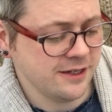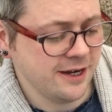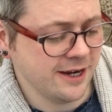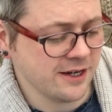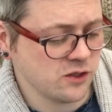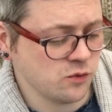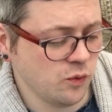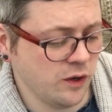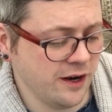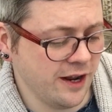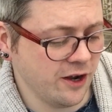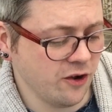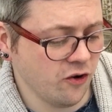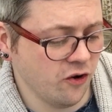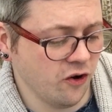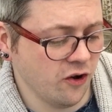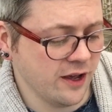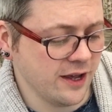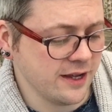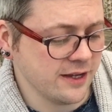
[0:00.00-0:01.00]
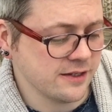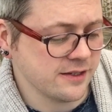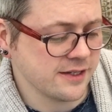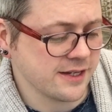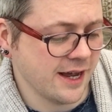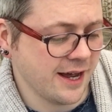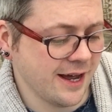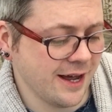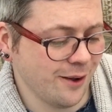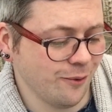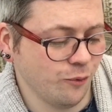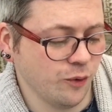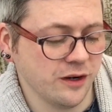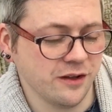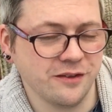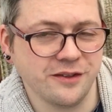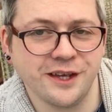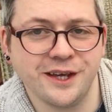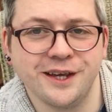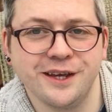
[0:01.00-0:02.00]
next one I got is
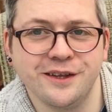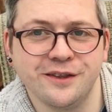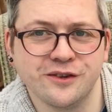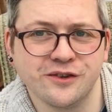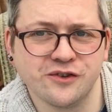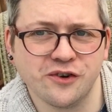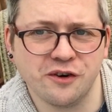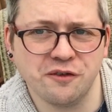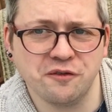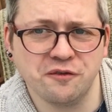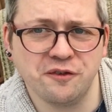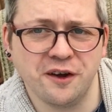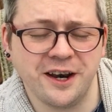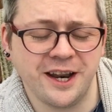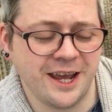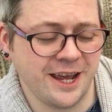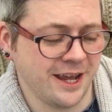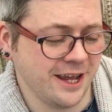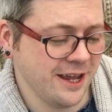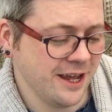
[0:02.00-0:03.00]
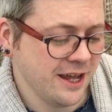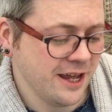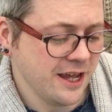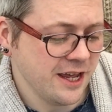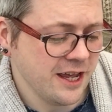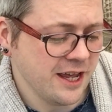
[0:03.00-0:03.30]
one of the sort of funny